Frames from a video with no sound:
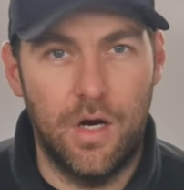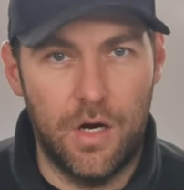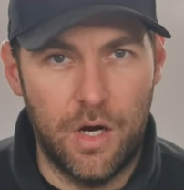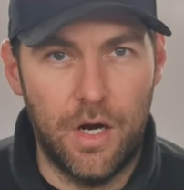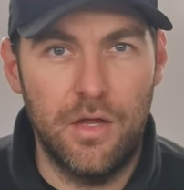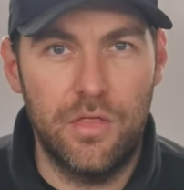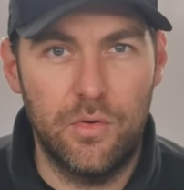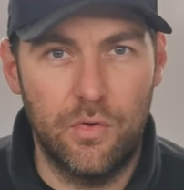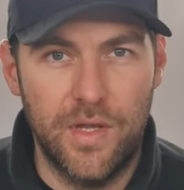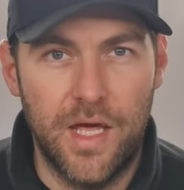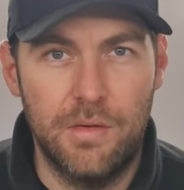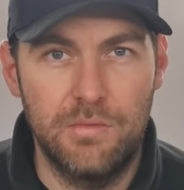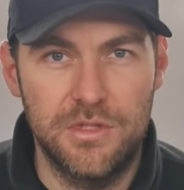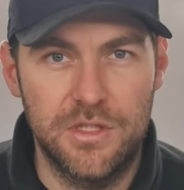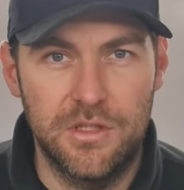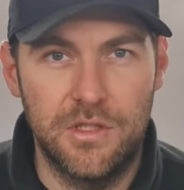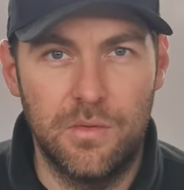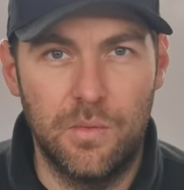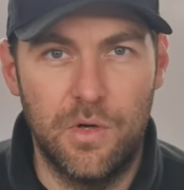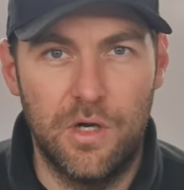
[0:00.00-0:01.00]
I thought that was
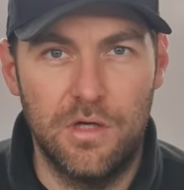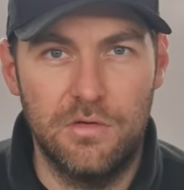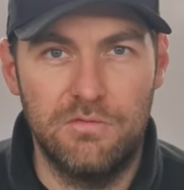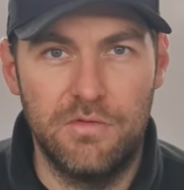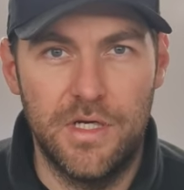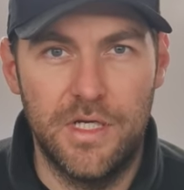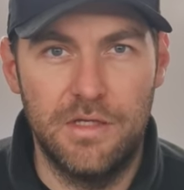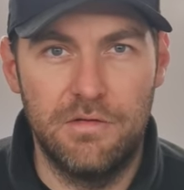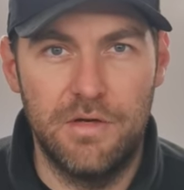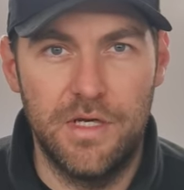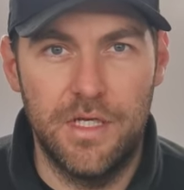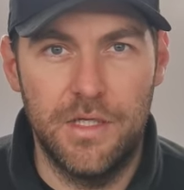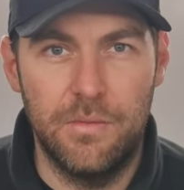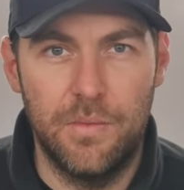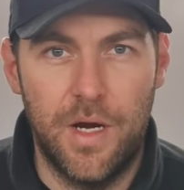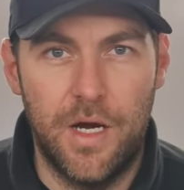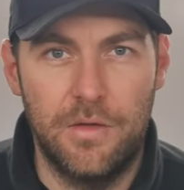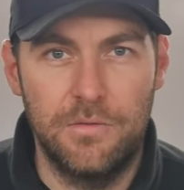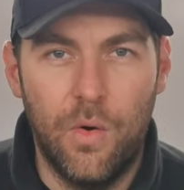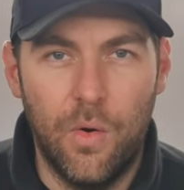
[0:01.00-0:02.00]
gonna work really, really
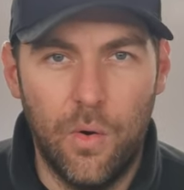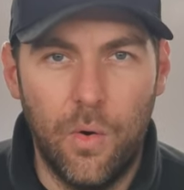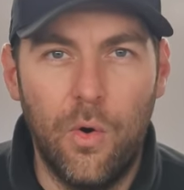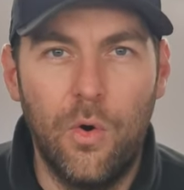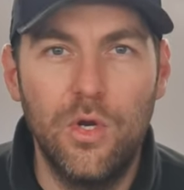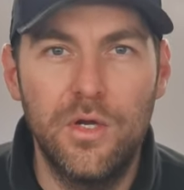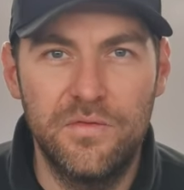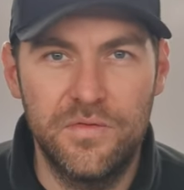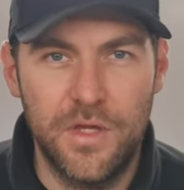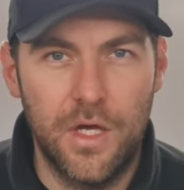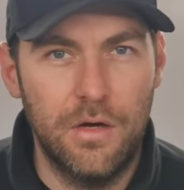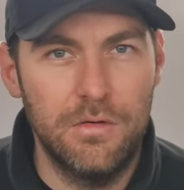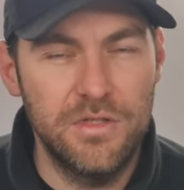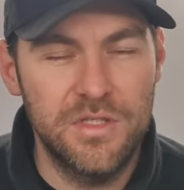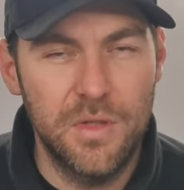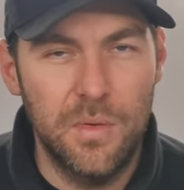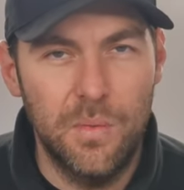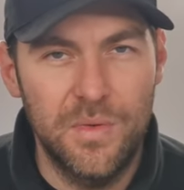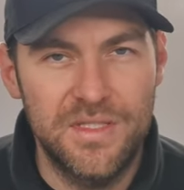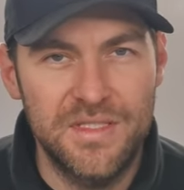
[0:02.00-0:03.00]
well. All of
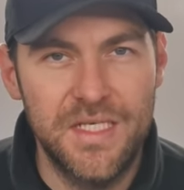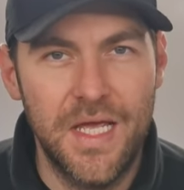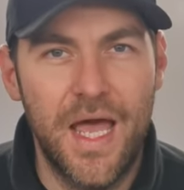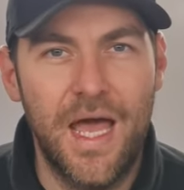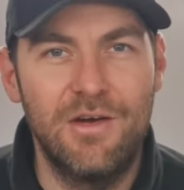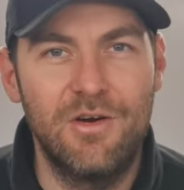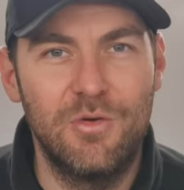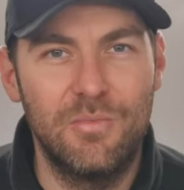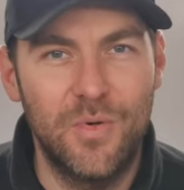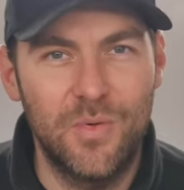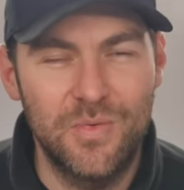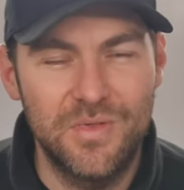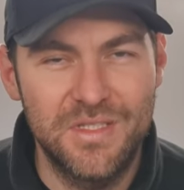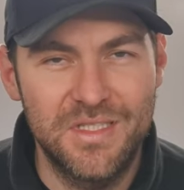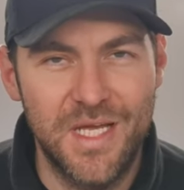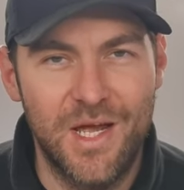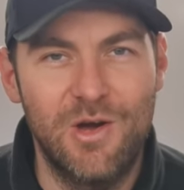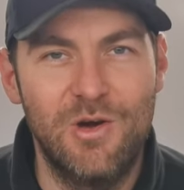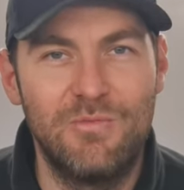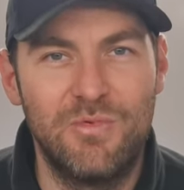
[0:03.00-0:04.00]
those were terrible,
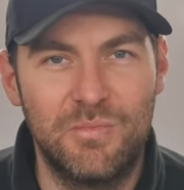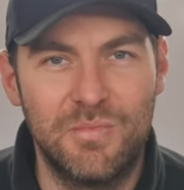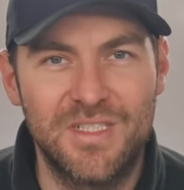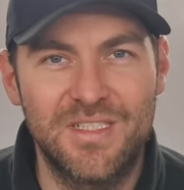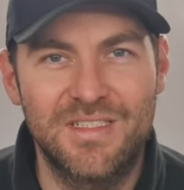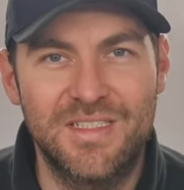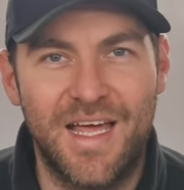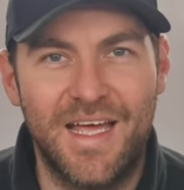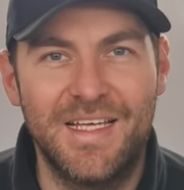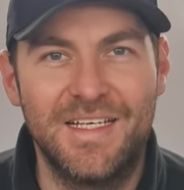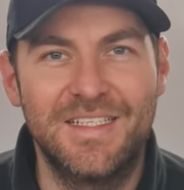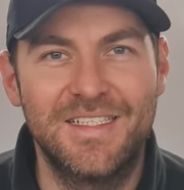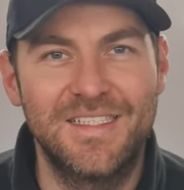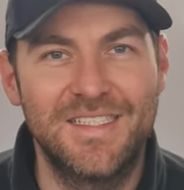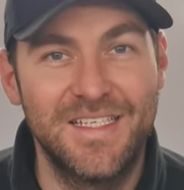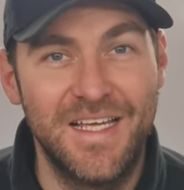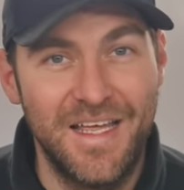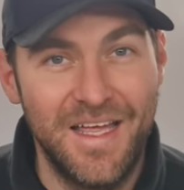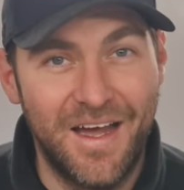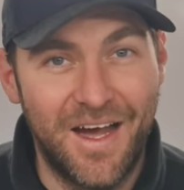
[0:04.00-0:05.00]
terrible
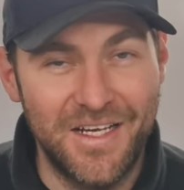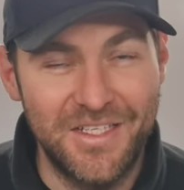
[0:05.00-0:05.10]
mistakes.